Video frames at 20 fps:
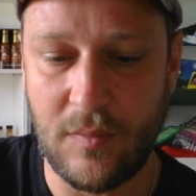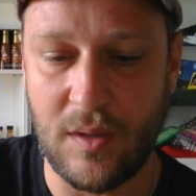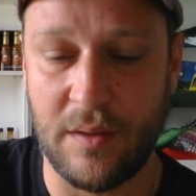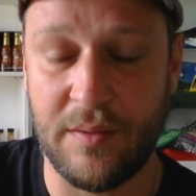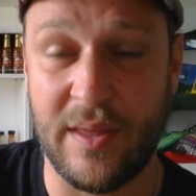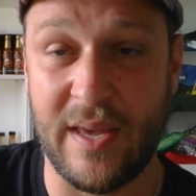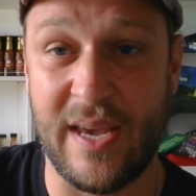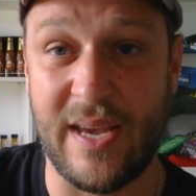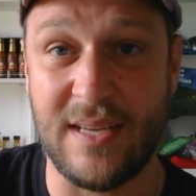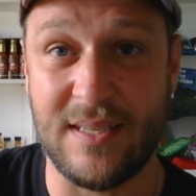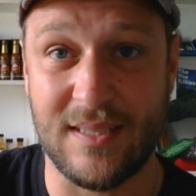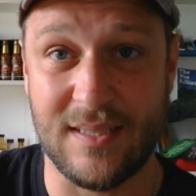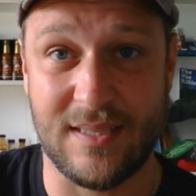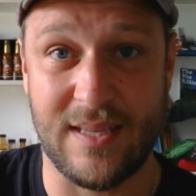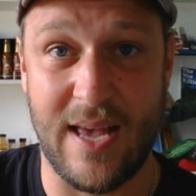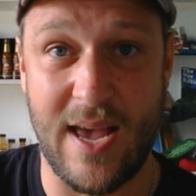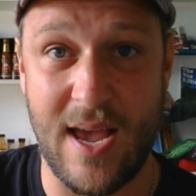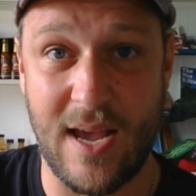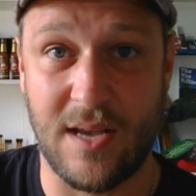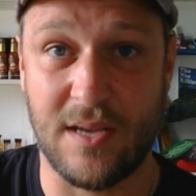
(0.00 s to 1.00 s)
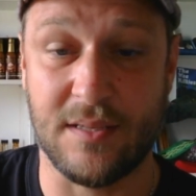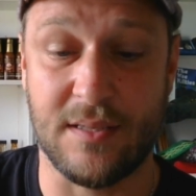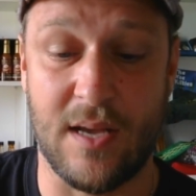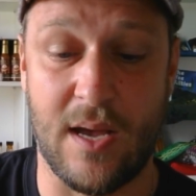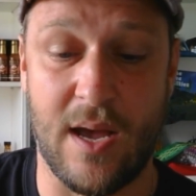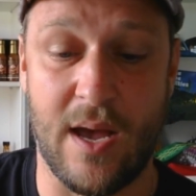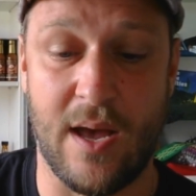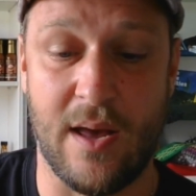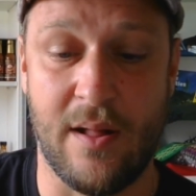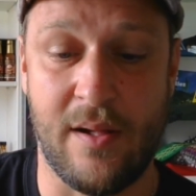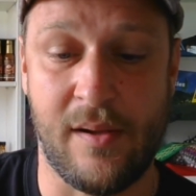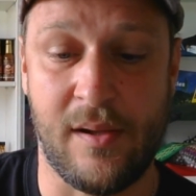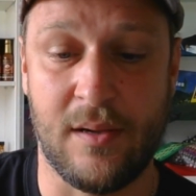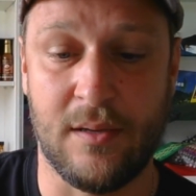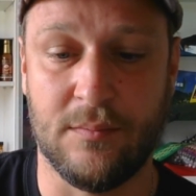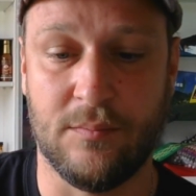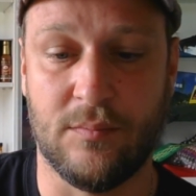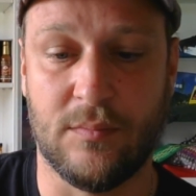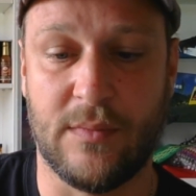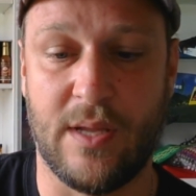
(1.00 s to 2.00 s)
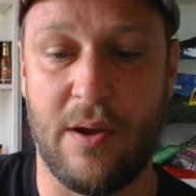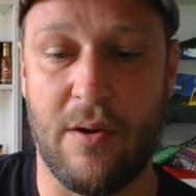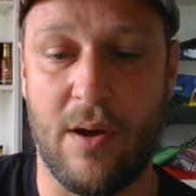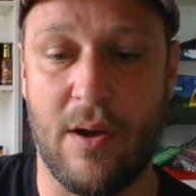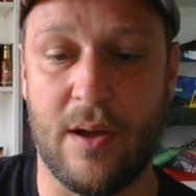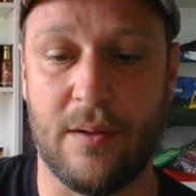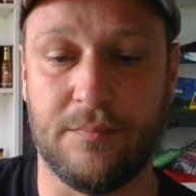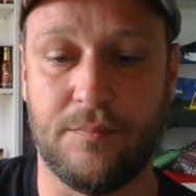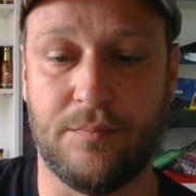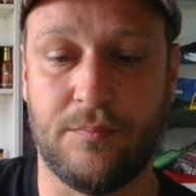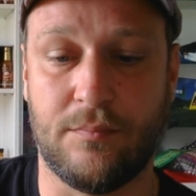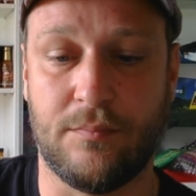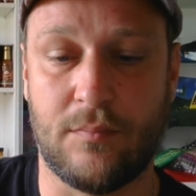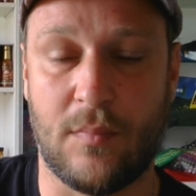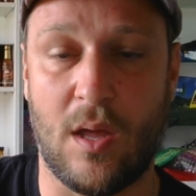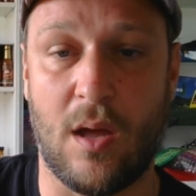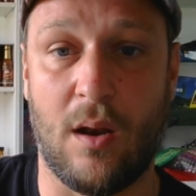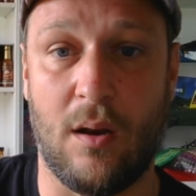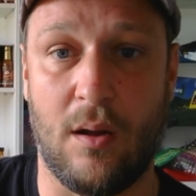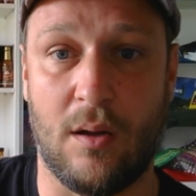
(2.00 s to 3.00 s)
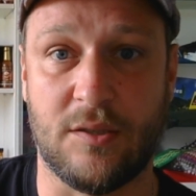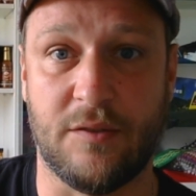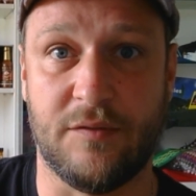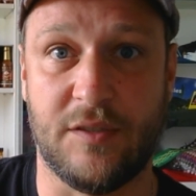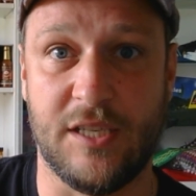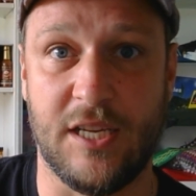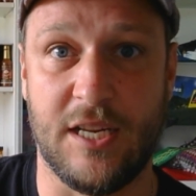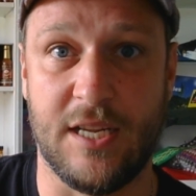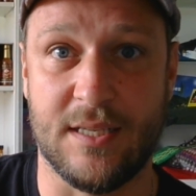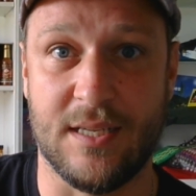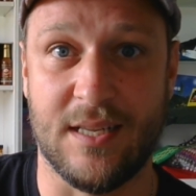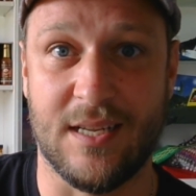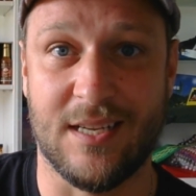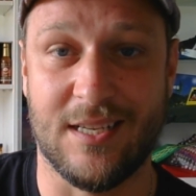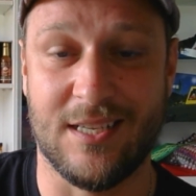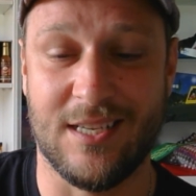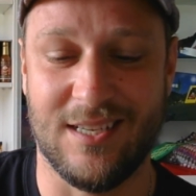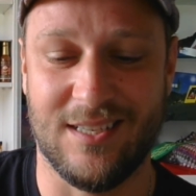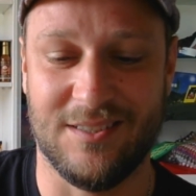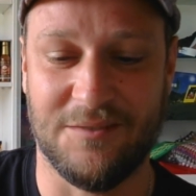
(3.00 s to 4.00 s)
The heat is there because there are a lot of chilies in this.